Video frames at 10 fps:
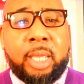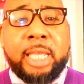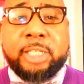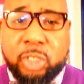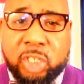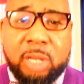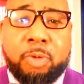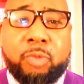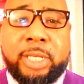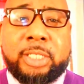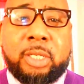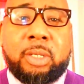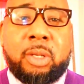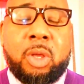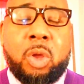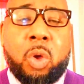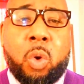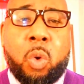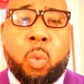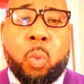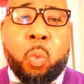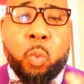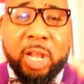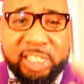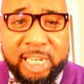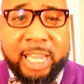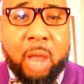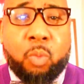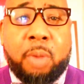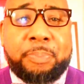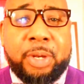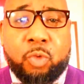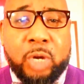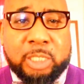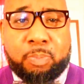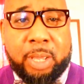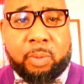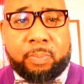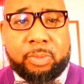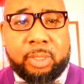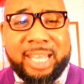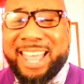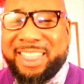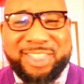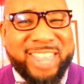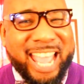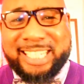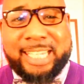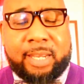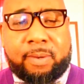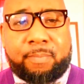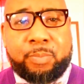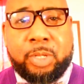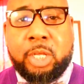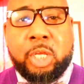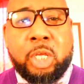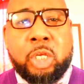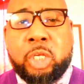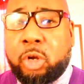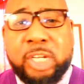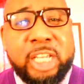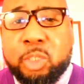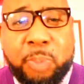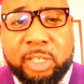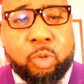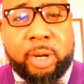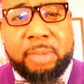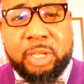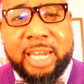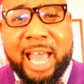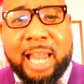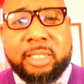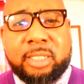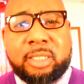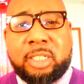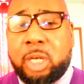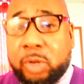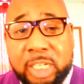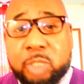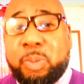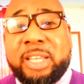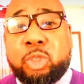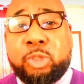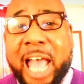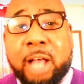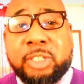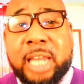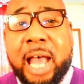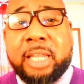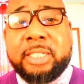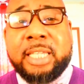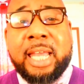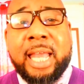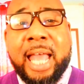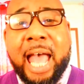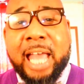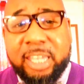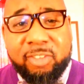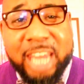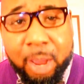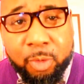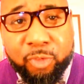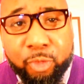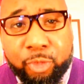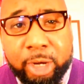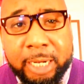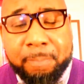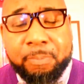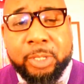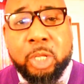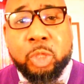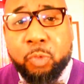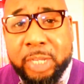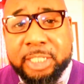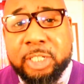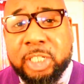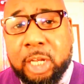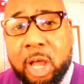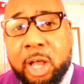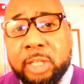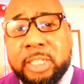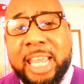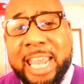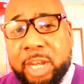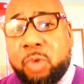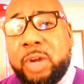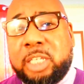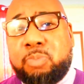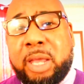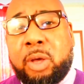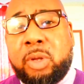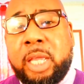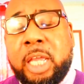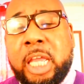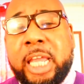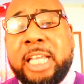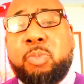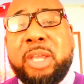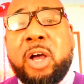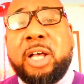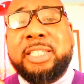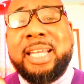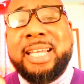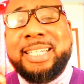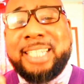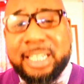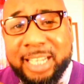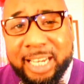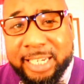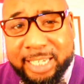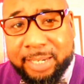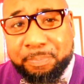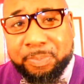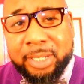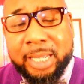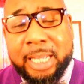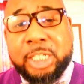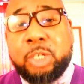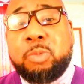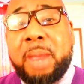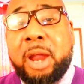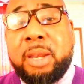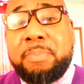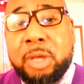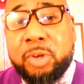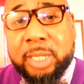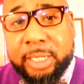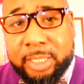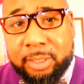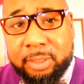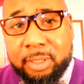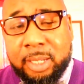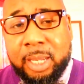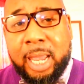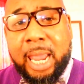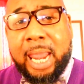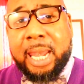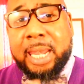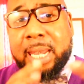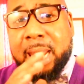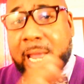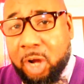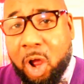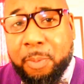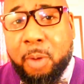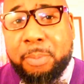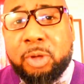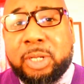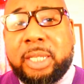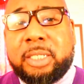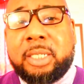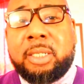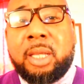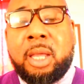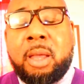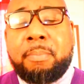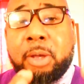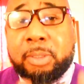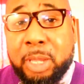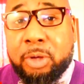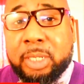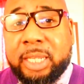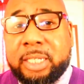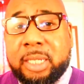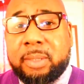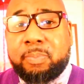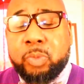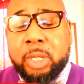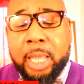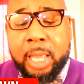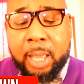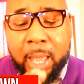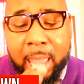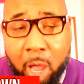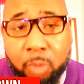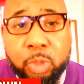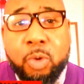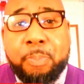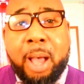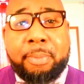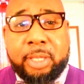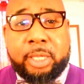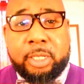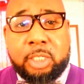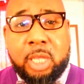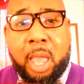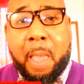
is the simple reason why she got whooped in the Rust Belt. That's it. You don't need to spend $20 million. You don't need to spend $2,000. I give you that one for free. The reason she lost in the Rust Belt is because she's a Clinton. She was married to Bill Clinton. And not to harp on Bill Clinton, but Bill Clinton helped the Republicans